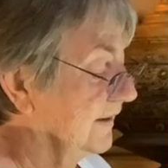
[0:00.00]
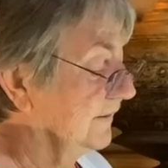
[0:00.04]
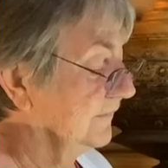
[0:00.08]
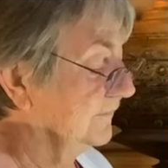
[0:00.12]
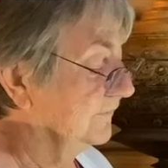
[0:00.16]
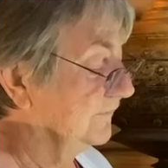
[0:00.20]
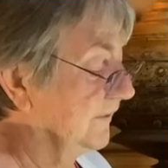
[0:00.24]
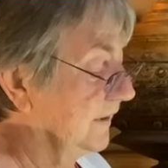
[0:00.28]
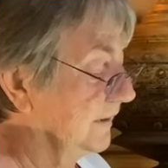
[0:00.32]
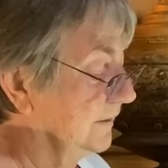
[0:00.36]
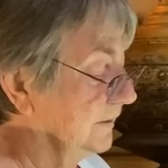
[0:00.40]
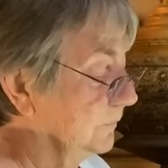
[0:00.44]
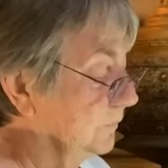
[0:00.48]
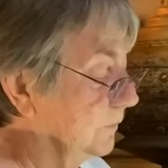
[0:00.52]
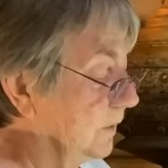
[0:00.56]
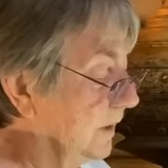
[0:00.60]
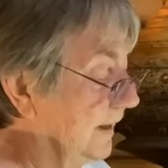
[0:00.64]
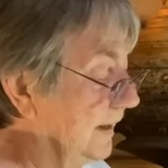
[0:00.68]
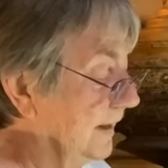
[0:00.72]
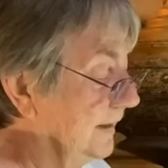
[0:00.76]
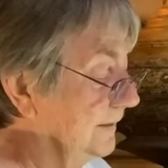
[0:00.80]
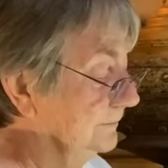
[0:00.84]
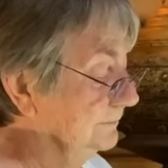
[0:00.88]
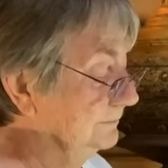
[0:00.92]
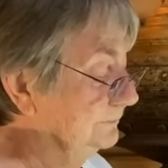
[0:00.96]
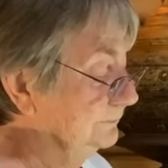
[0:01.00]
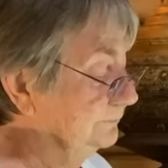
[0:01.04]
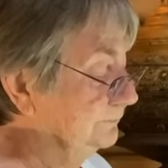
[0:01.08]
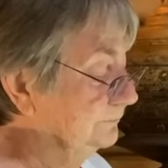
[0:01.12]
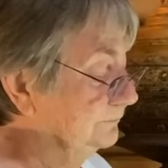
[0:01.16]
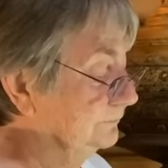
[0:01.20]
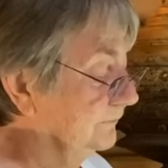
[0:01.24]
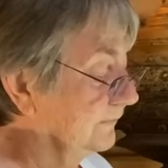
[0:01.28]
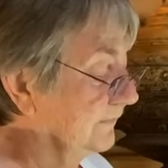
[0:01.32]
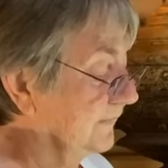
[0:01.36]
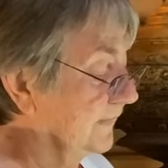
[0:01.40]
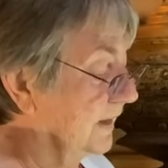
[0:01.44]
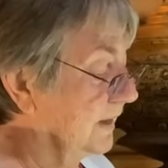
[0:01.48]
fell away.
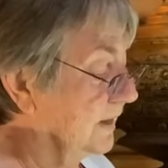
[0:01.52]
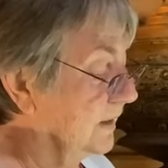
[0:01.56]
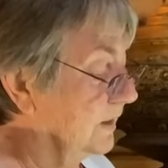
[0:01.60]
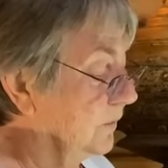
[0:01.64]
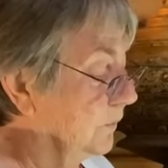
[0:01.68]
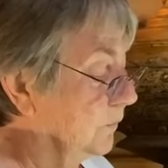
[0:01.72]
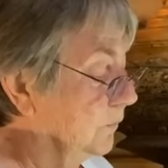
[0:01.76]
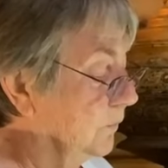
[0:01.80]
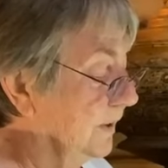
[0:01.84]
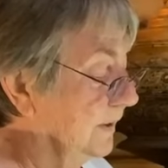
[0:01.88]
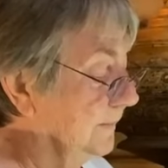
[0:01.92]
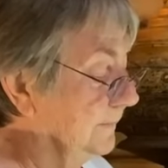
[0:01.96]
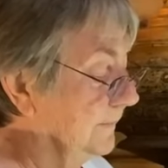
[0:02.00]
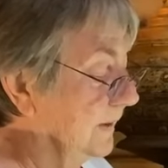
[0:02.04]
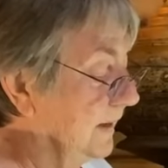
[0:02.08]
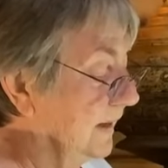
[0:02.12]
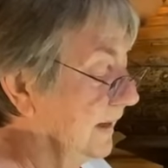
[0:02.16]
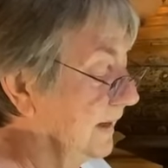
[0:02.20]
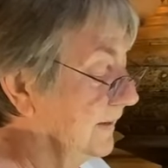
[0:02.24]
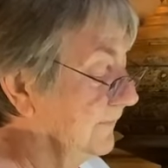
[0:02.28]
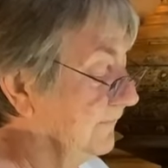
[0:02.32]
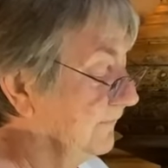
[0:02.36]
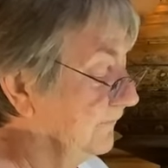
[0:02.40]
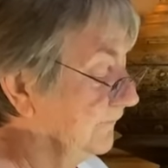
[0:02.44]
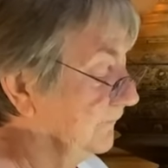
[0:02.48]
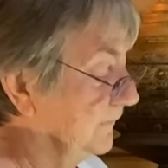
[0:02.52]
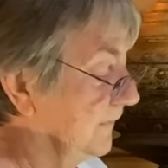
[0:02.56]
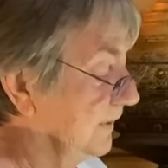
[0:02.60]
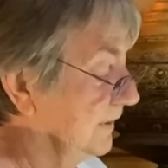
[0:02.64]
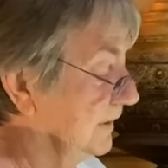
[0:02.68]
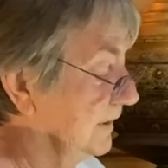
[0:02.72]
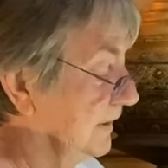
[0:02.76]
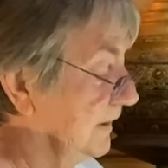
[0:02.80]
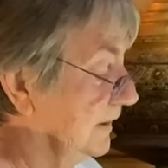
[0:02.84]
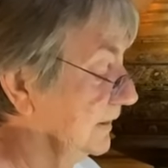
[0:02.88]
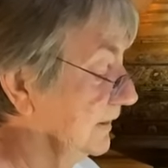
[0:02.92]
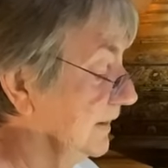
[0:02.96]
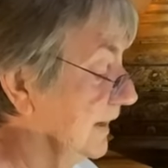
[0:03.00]
When my
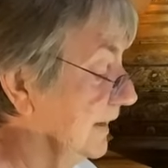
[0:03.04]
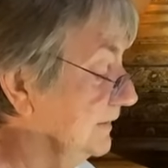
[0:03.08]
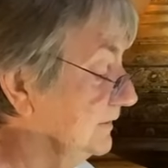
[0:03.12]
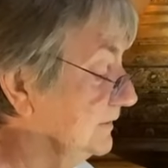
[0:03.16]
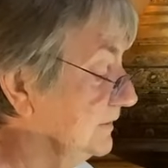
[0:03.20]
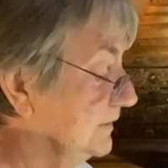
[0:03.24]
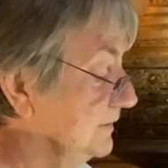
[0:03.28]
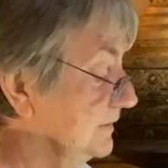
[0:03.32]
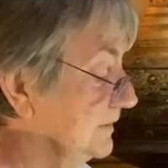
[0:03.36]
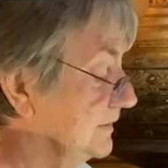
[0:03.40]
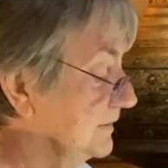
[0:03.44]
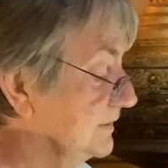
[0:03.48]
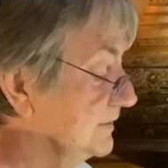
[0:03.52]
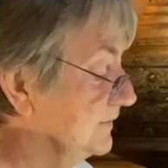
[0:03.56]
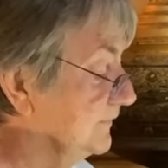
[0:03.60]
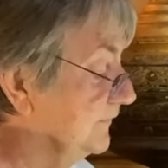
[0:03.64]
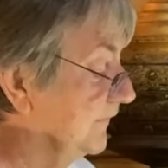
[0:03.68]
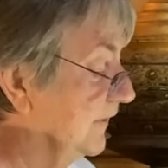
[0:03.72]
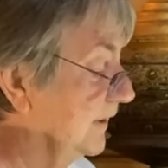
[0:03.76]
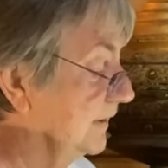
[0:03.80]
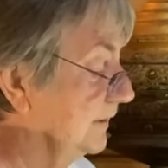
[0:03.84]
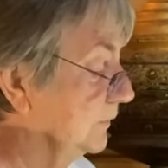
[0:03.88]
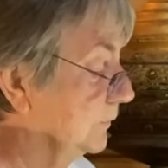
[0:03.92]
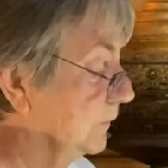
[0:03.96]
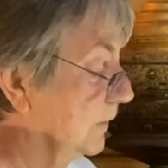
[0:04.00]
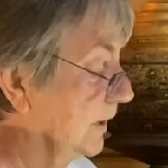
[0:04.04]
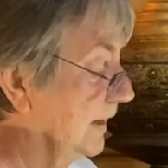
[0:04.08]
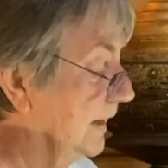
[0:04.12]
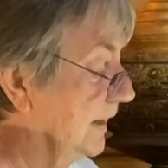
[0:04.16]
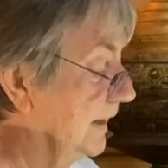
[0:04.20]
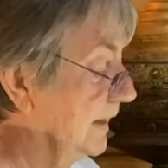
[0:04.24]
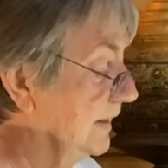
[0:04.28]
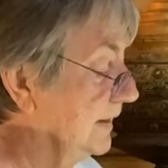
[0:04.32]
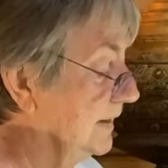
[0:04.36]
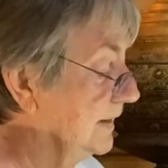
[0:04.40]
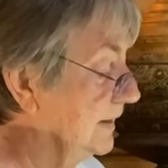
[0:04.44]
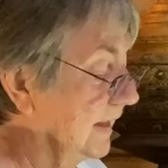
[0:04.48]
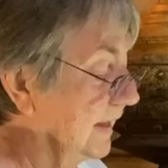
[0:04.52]
Collectedness fell
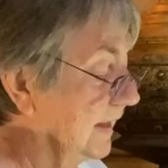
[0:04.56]
away,